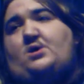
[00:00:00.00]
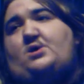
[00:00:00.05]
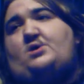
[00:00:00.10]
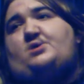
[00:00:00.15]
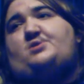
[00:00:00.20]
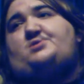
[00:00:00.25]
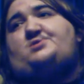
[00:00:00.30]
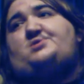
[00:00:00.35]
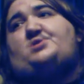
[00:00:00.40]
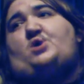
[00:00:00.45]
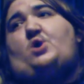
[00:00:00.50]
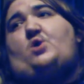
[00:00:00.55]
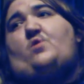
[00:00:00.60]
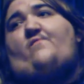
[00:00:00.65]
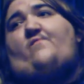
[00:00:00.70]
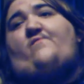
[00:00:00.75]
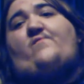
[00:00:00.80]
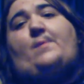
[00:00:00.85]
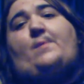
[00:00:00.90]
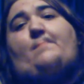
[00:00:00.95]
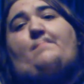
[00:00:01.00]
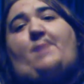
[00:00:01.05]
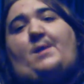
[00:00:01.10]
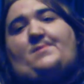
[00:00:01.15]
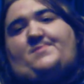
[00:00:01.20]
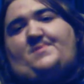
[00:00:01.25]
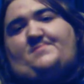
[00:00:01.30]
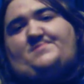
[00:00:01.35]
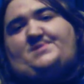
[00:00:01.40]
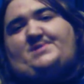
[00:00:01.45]
So, for the month of
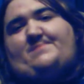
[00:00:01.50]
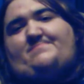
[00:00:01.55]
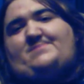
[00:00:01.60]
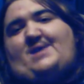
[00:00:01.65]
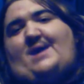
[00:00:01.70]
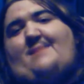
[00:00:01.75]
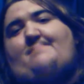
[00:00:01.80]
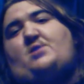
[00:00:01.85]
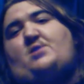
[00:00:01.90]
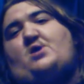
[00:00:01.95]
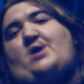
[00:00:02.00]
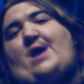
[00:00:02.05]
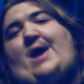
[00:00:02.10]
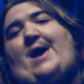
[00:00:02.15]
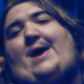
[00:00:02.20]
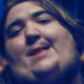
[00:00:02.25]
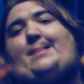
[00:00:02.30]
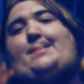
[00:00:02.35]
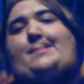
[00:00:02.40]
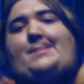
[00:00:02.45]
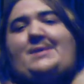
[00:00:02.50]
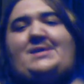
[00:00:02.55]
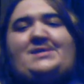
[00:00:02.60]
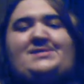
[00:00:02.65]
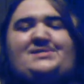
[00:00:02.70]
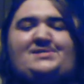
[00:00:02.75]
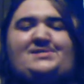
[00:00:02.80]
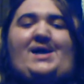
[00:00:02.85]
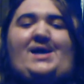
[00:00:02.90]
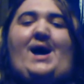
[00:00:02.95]
September, at least,
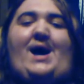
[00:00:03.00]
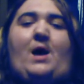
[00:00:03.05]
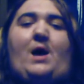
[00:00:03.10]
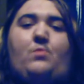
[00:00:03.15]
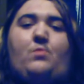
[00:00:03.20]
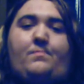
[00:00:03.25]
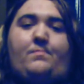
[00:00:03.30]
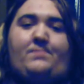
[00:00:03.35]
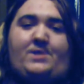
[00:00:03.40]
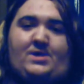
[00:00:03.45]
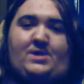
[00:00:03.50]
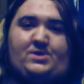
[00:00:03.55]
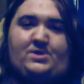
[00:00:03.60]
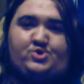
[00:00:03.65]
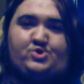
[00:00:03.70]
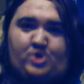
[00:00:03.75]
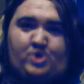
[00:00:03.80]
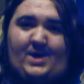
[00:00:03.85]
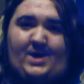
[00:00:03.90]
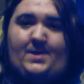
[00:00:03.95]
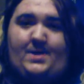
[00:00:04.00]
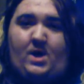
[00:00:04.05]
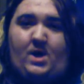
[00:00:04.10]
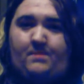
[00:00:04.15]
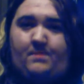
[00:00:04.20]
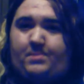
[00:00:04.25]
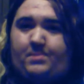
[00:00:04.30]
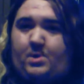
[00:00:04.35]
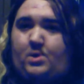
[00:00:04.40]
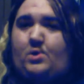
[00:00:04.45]
I will be trying to
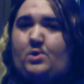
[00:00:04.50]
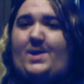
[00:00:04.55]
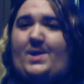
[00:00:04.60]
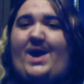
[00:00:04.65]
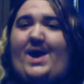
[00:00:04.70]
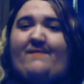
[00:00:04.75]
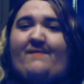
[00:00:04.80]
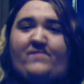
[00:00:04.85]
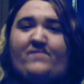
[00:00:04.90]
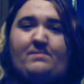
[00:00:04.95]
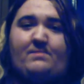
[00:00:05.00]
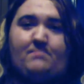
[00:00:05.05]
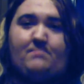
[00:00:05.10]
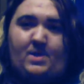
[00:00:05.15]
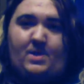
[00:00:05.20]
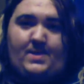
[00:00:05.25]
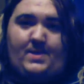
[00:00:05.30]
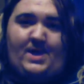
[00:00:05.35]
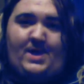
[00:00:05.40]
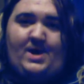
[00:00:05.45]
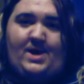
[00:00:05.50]
upload every Monday,